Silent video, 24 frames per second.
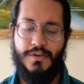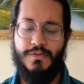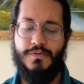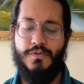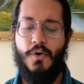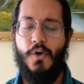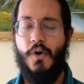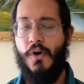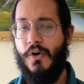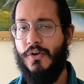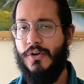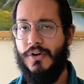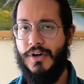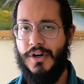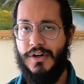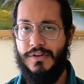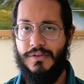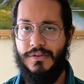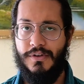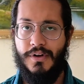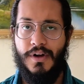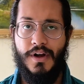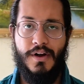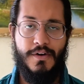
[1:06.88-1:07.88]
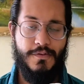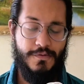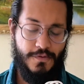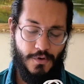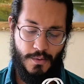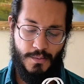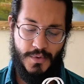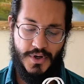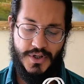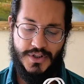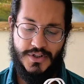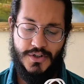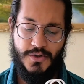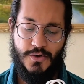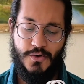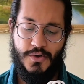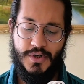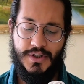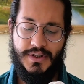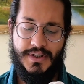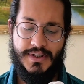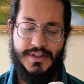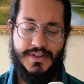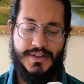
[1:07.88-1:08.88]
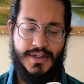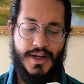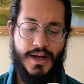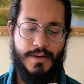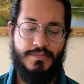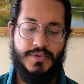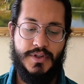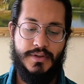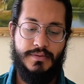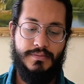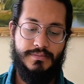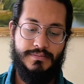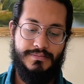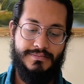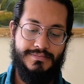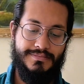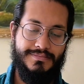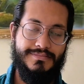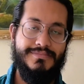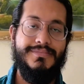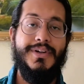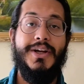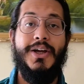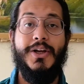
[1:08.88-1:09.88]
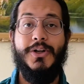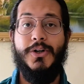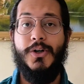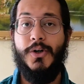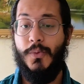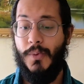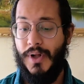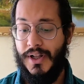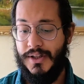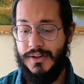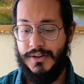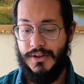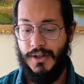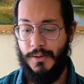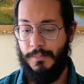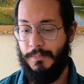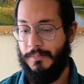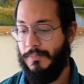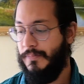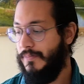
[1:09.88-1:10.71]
you for ordering from us during these times. You're welcome.